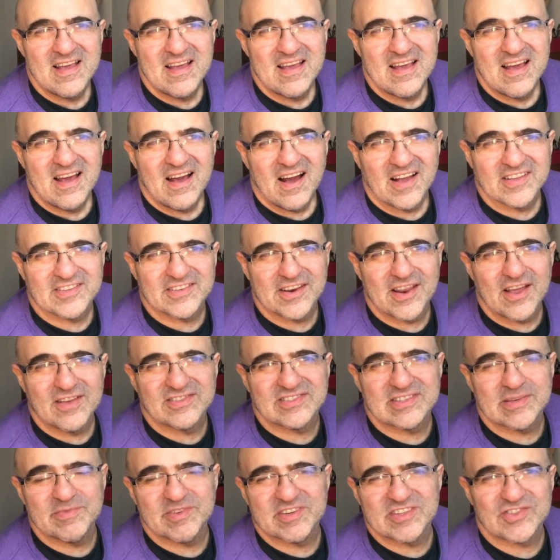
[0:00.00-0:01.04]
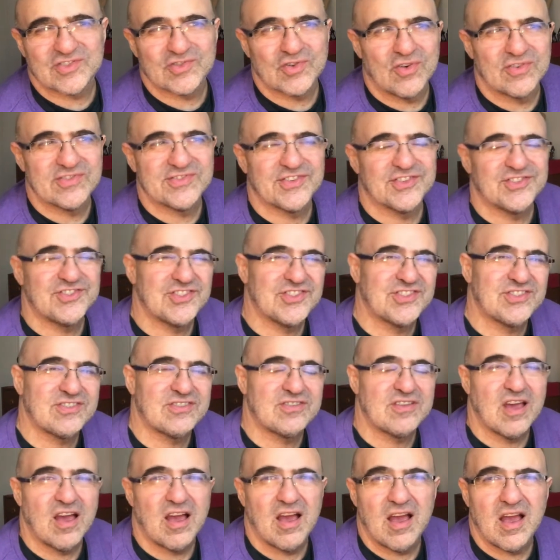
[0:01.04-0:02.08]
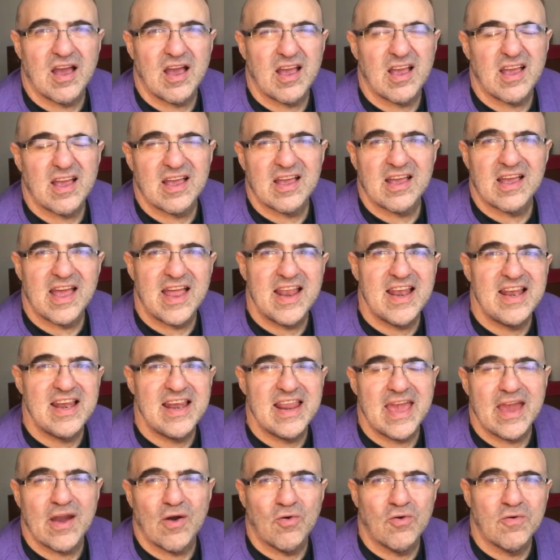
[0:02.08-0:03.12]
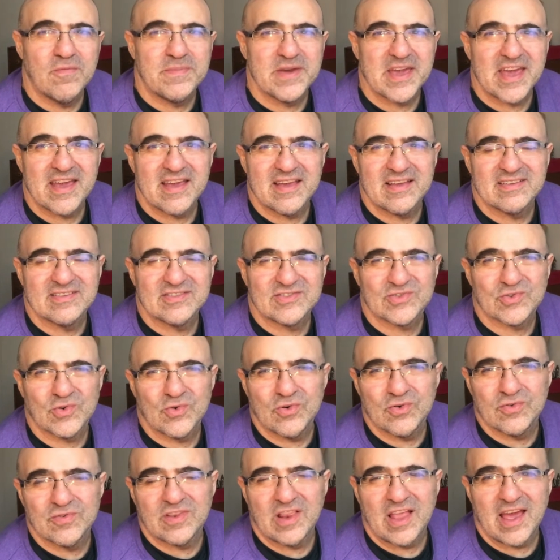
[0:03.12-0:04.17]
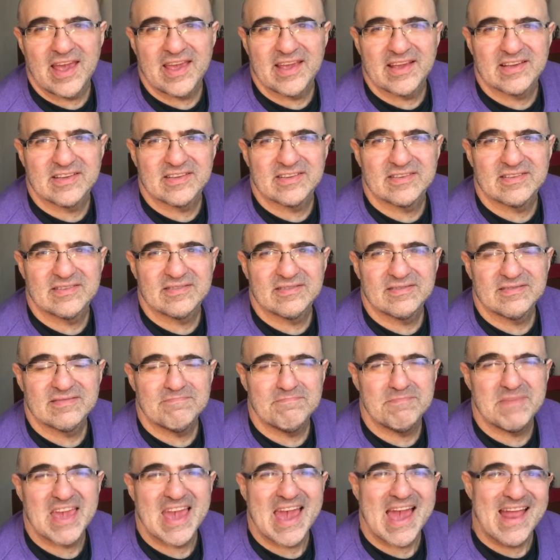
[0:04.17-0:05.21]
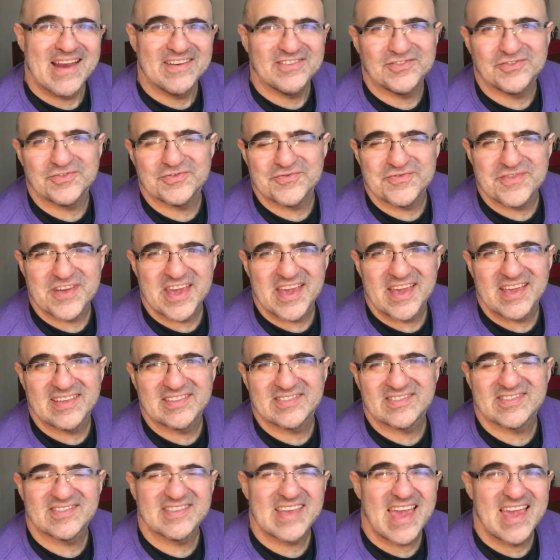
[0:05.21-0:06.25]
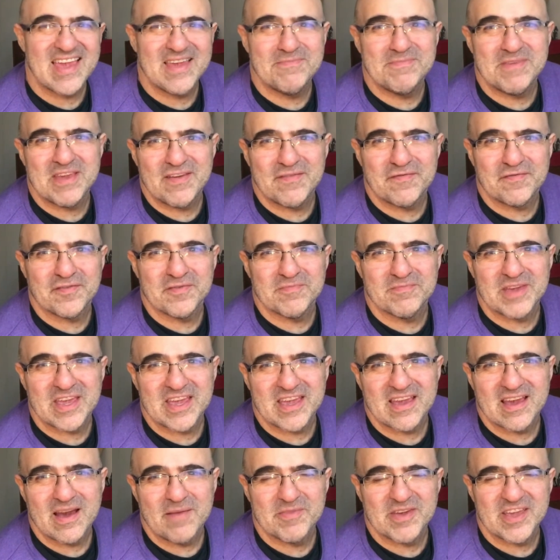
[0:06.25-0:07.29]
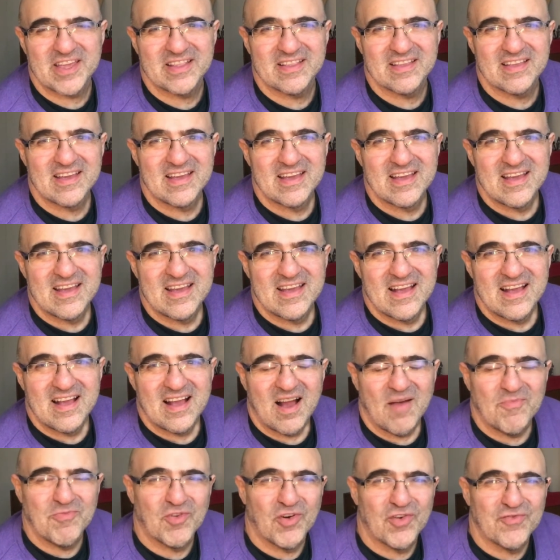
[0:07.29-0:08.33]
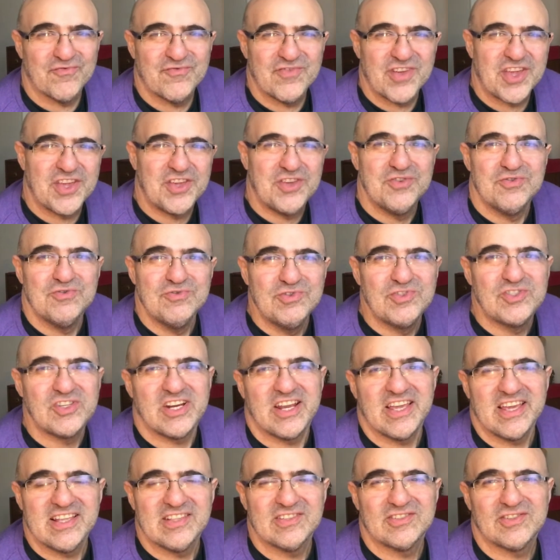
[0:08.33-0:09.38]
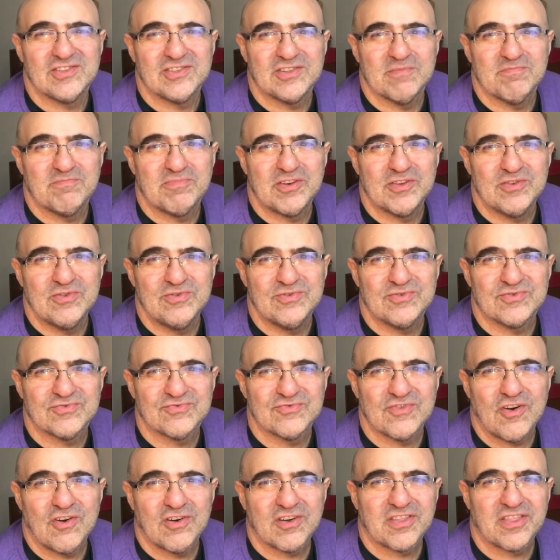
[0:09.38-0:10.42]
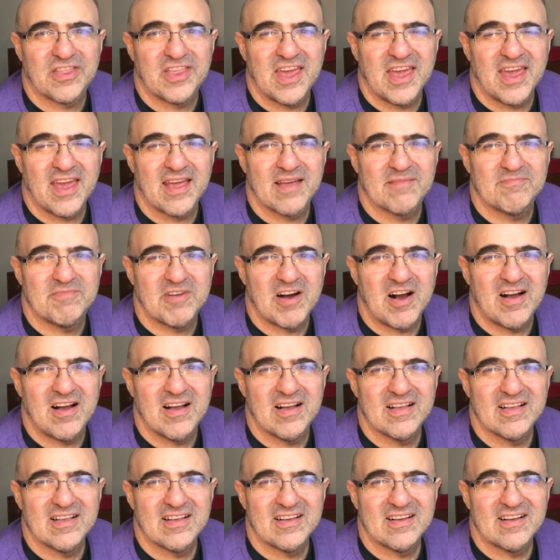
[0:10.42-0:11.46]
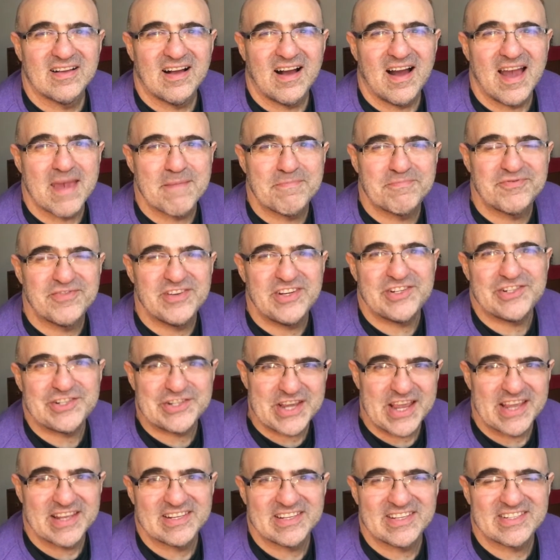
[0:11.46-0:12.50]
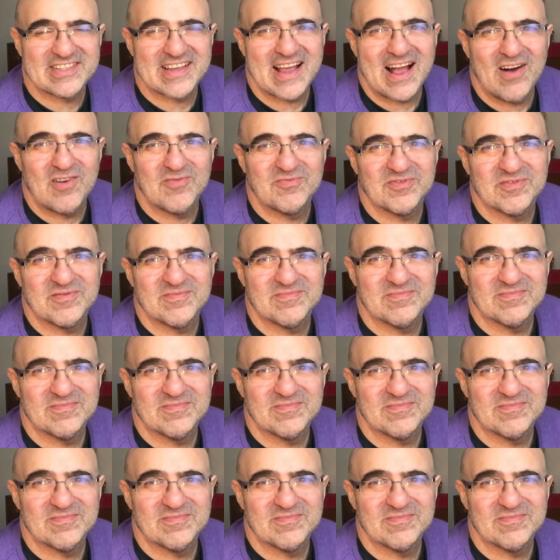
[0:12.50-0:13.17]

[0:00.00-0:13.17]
I don't know, some of the songs are just... a little bit sort of like meandering, samey for me. I mean, I'm not hugely into the blues rock thing, but I appreciate this album.